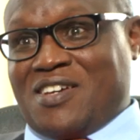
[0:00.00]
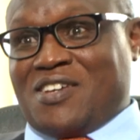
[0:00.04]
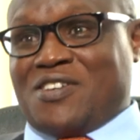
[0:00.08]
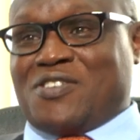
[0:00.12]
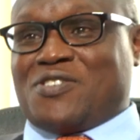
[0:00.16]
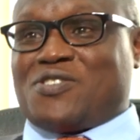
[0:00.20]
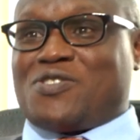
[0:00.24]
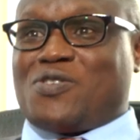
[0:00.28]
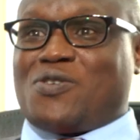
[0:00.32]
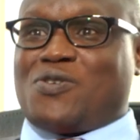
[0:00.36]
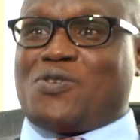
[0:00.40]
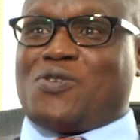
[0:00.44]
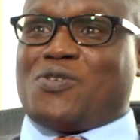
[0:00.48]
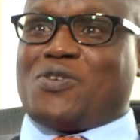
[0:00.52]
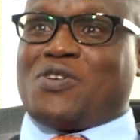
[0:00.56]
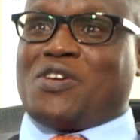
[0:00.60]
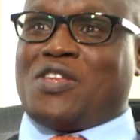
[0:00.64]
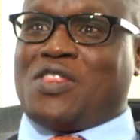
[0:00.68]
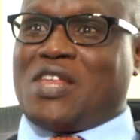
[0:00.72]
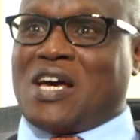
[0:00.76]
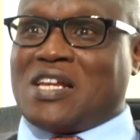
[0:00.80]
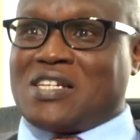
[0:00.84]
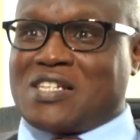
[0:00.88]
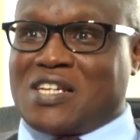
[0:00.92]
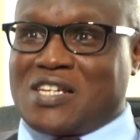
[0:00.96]
So in
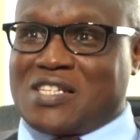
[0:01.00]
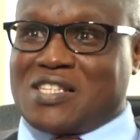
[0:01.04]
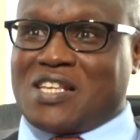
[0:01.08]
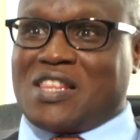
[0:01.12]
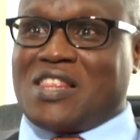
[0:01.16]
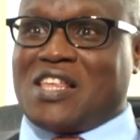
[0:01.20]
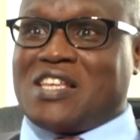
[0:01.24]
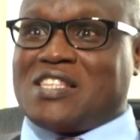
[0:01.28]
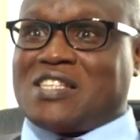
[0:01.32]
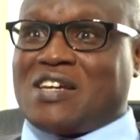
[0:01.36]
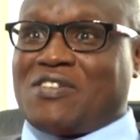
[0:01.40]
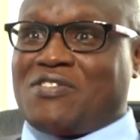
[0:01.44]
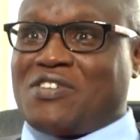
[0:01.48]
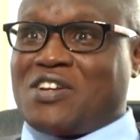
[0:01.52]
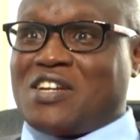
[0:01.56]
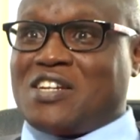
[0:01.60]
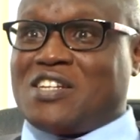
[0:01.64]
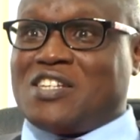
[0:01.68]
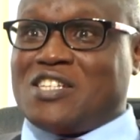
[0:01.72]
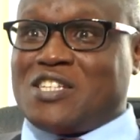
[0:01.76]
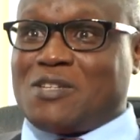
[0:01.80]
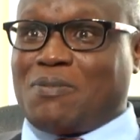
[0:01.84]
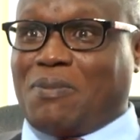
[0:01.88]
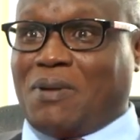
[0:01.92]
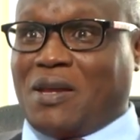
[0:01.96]
that case, then there is a very
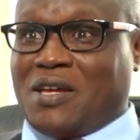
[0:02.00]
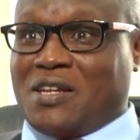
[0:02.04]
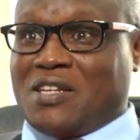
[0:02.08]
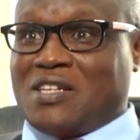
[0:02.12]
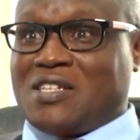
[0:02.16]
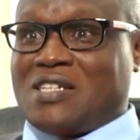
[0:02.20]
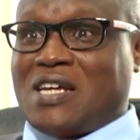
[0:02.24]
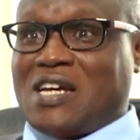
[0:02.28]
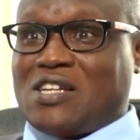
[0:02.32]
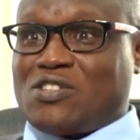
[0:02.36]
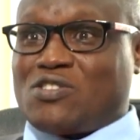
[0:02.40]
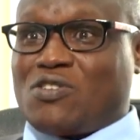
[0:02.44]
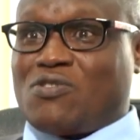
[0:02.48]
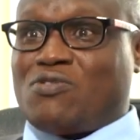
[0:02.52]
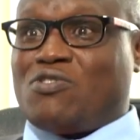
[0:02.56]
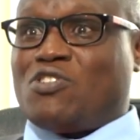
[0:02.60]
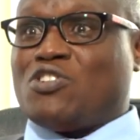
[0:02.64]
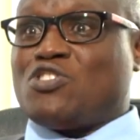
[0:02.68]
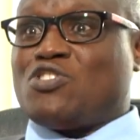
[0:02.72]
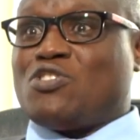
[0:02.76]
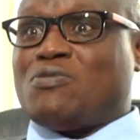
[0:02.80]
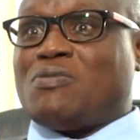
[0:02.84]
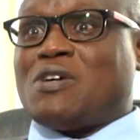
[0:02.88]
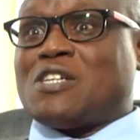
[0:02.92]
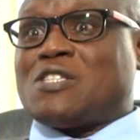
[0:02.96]
discipline in terms of
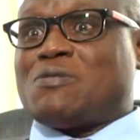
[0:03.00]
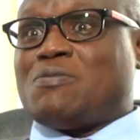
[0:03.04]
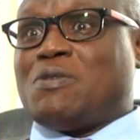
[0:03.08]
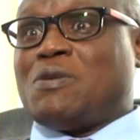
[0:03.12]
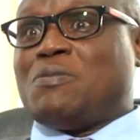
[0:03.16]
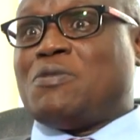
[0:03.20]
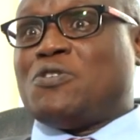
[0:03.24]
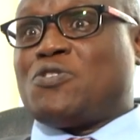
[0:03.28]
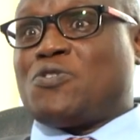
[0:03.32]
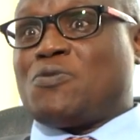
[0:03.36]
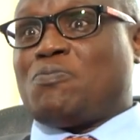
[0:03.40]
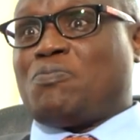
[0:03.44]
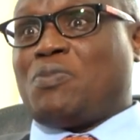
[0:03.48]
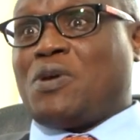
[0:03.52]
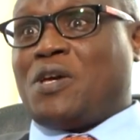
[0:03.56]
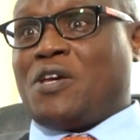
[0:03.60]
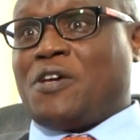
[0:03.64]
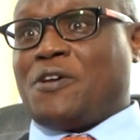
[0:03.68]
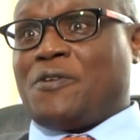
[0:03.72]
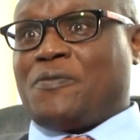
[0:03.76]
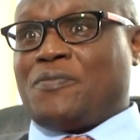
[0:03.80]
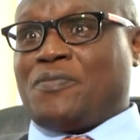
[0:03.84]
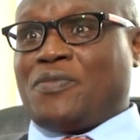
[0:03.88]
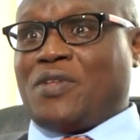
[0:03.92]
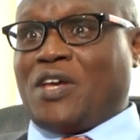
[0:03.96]
what you must be able to pay
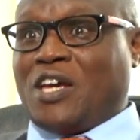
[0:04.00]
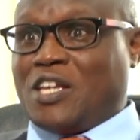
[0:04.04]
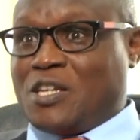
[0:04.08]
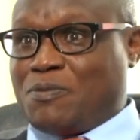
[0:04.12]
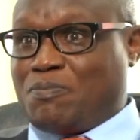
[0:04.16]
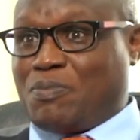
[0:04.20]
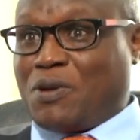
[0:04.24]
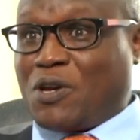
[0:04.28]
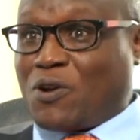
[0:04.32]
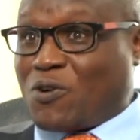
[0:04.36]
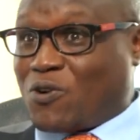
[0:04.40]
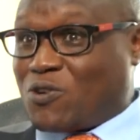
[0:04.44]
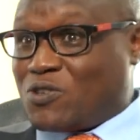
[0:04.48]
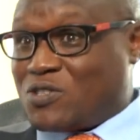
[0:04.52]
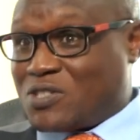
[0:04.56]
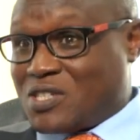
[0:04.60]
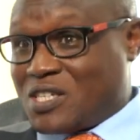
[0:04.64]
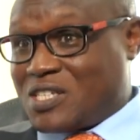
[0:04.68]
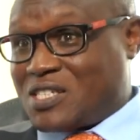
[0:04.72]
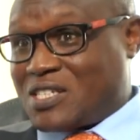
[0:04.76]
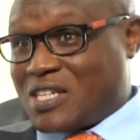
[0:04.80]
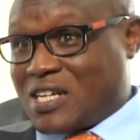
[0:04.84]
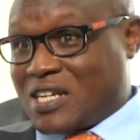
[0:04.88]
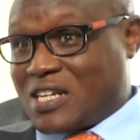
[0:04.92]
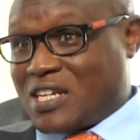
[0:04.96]
and pay
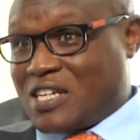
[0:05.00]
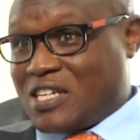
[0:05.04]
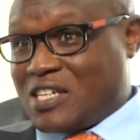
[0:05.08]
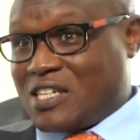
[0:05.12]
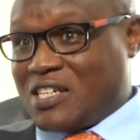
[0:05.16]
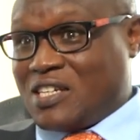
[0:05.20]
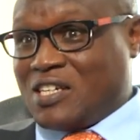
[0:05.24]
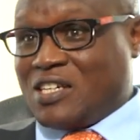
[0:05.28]
consistently.